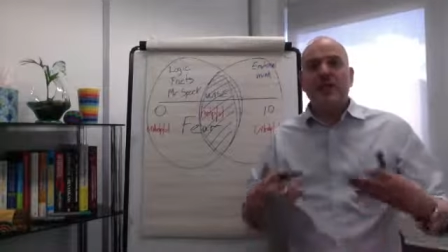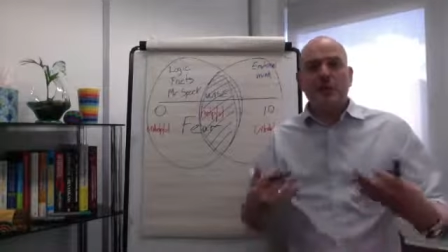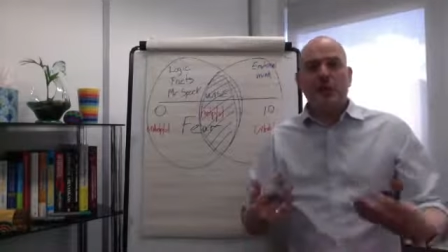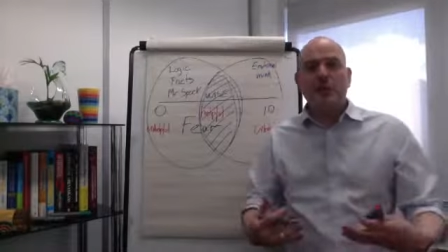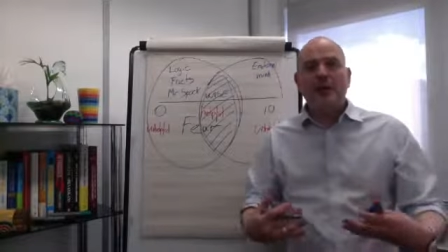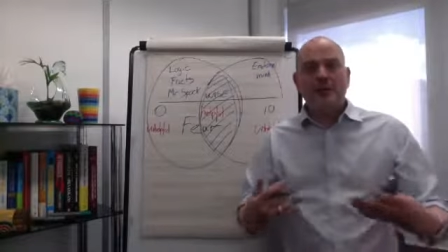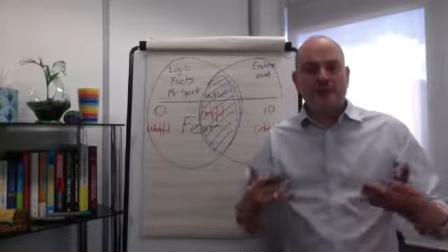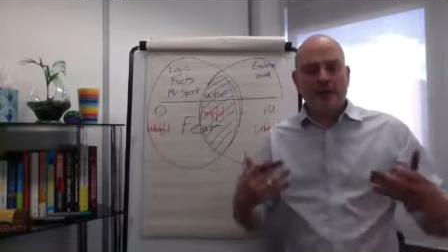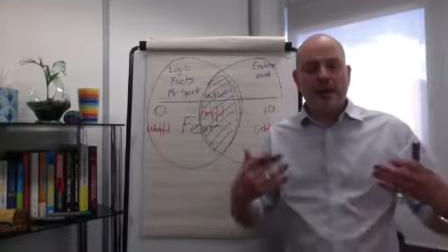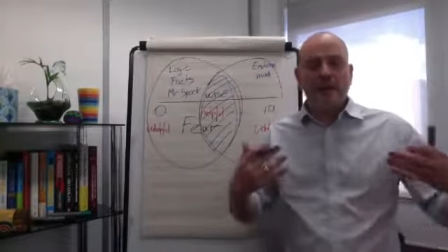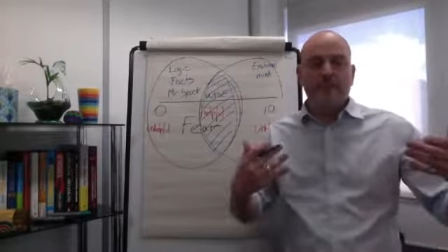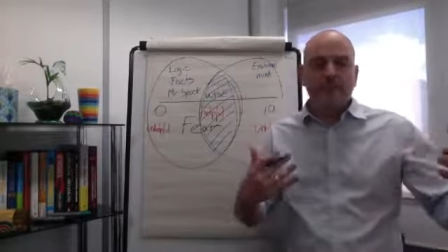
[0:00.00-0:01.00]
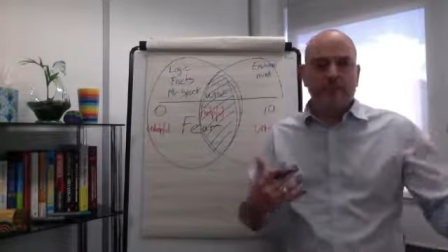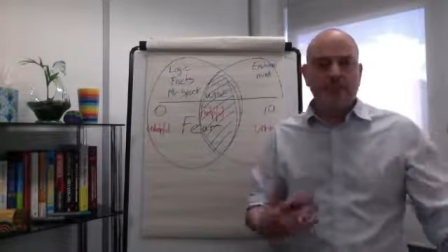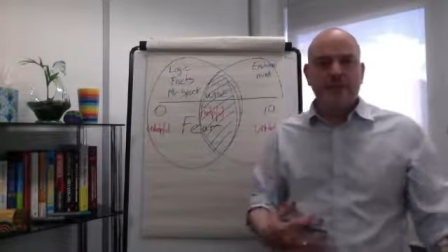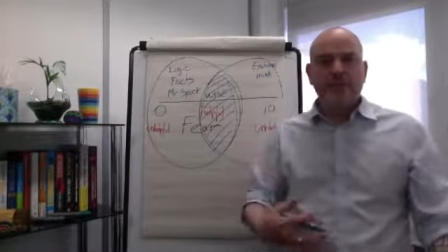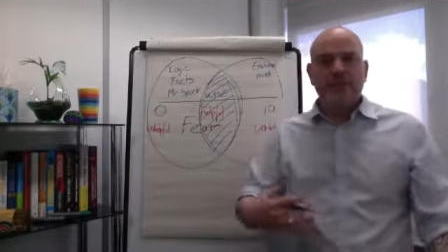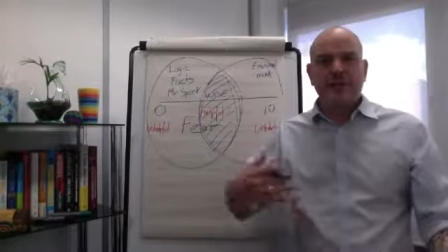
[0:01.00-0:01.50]
not if they are
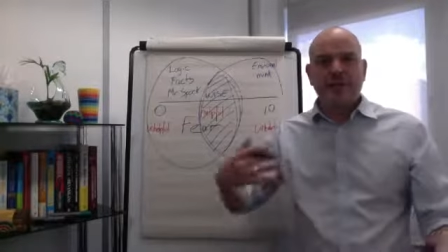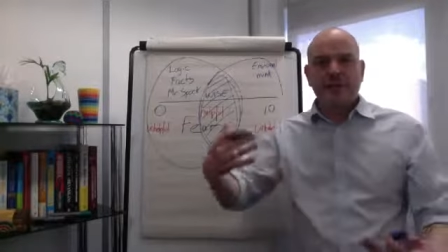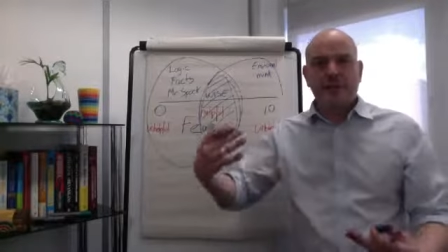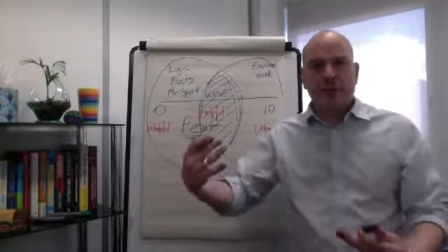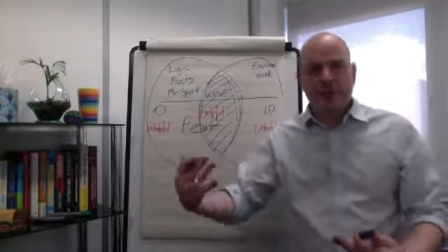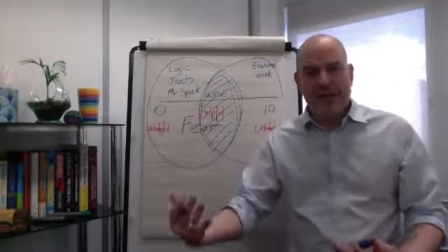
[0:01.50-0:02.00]
positive or